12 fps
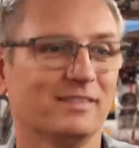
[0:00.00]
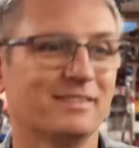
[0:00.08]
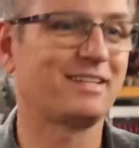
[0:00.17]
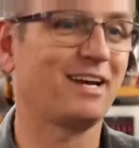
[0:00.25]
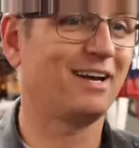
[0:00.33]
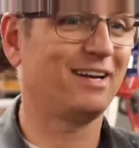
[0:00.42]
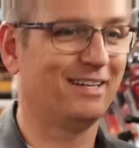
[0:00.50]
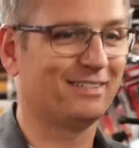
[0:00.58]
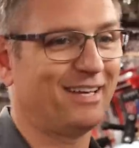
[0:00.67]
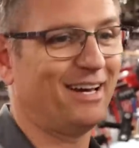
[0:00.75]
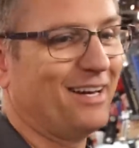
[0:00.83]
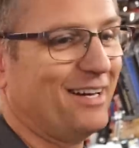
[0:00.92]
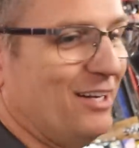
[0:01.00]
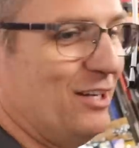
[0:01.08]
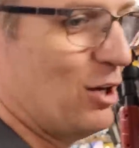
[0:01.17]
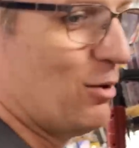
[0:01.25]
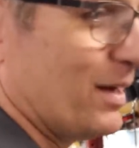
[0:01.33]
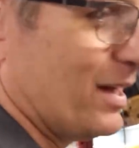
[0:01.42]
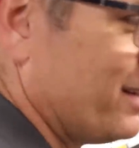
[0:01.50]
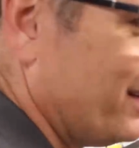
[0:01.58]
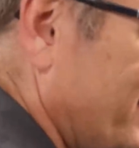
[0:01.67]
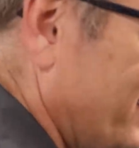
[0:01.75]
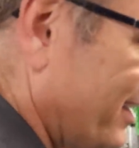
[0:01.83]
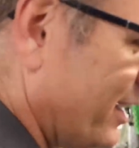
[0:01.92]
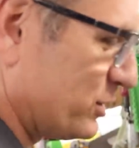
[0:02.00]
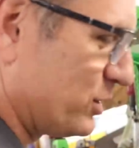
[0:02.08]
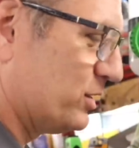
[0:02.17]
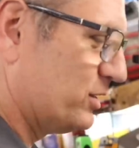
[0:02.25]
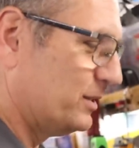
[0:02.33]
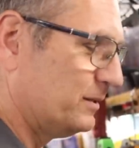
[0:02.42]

It's got it. It's got it in there, man. It's good.